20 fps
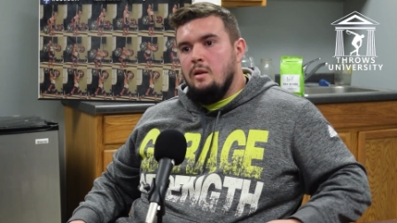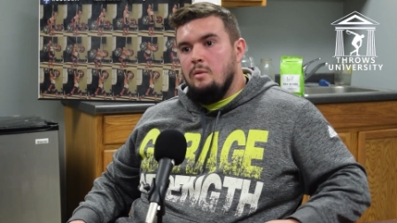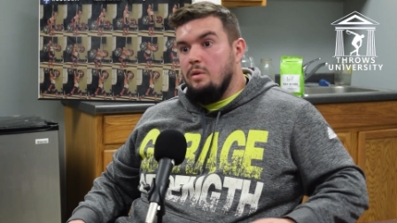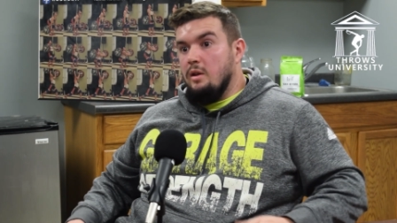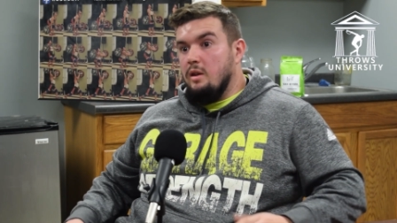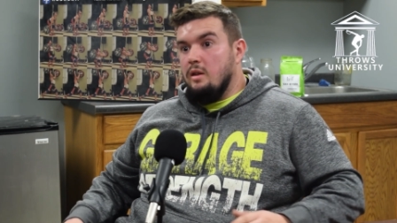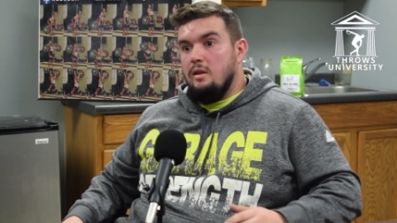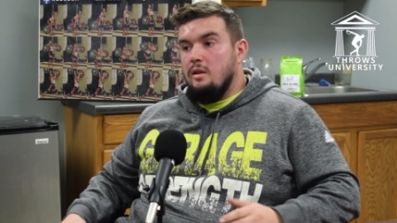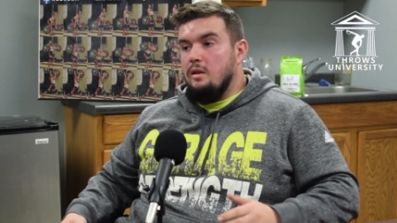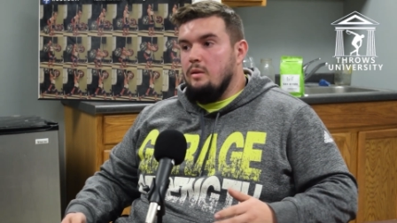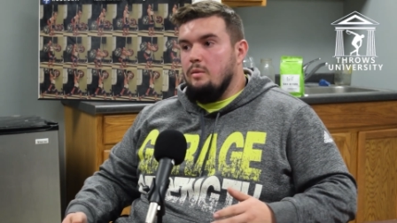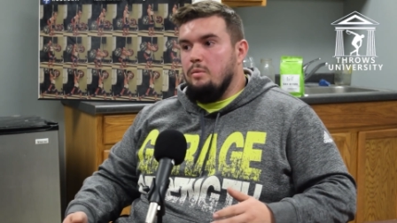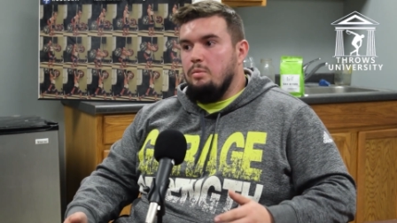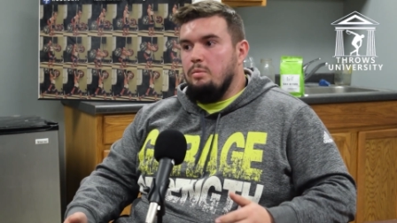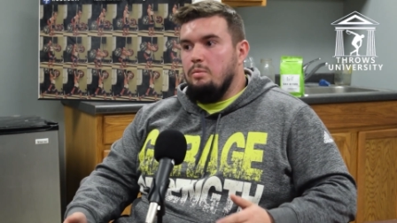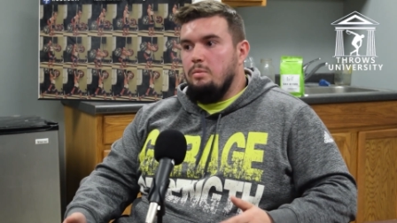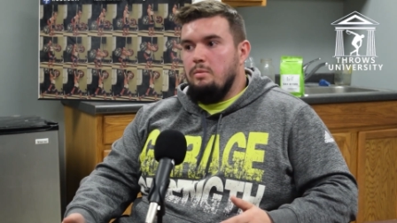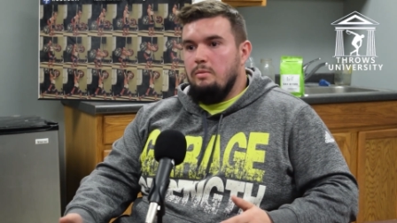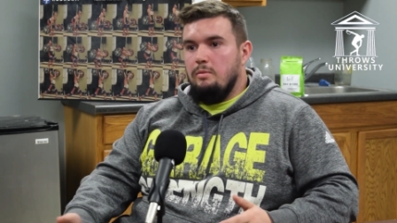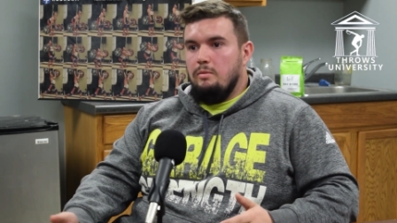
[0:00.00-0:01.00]
But the
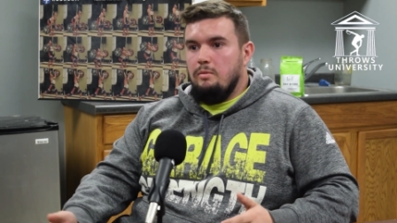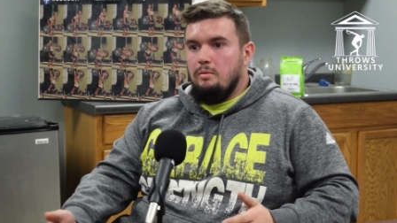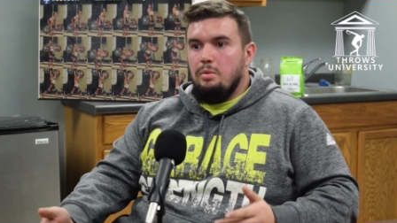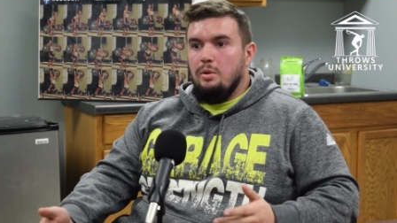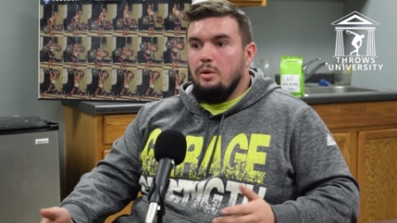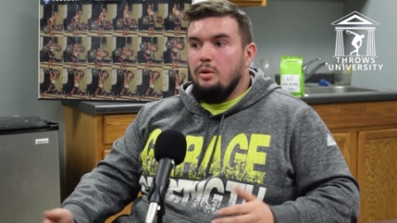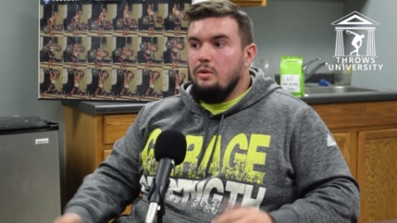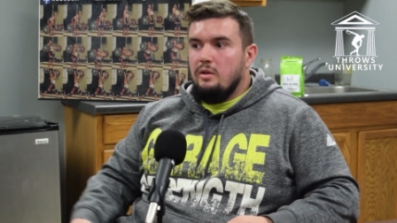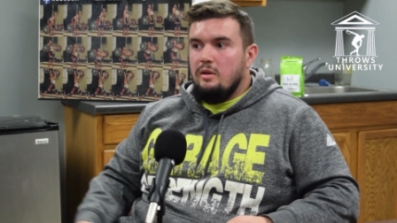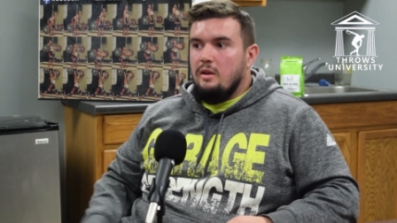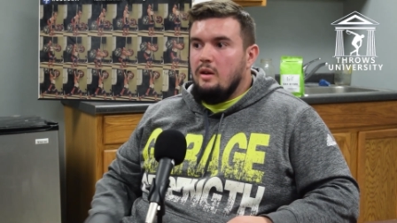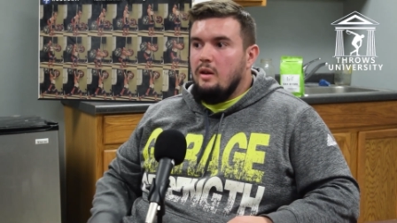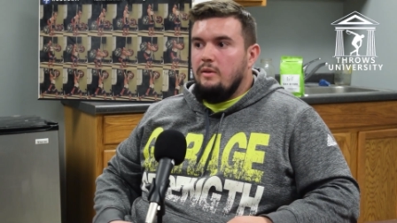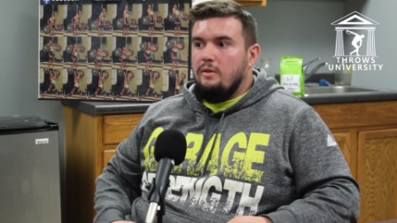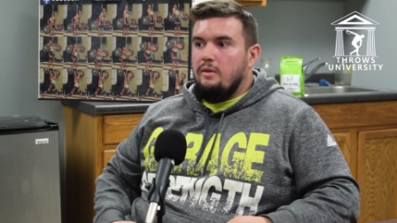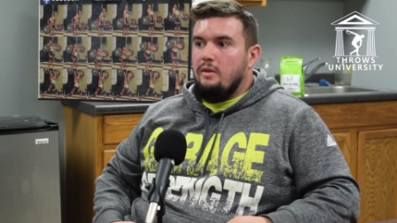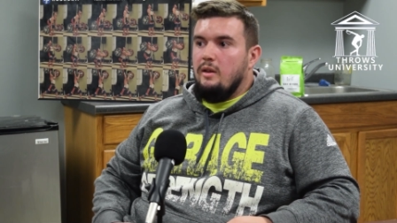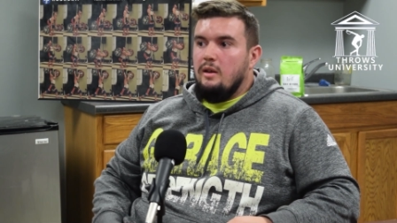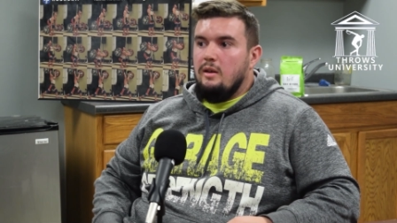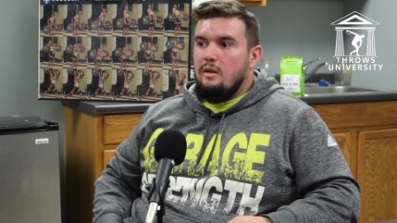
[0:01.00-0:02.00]
Boo
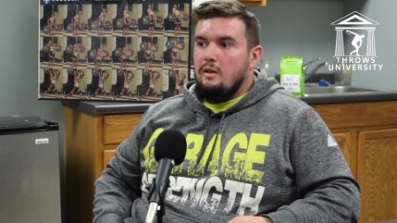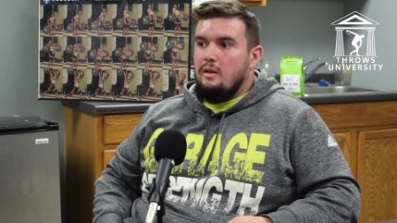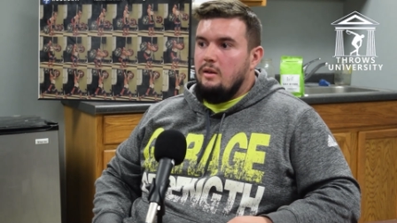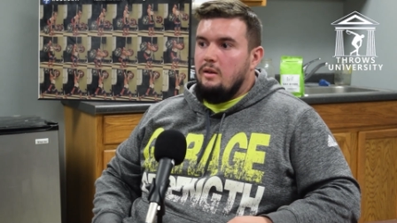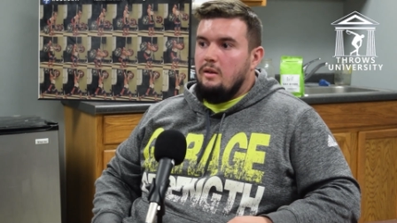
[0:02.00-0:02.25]
stuff that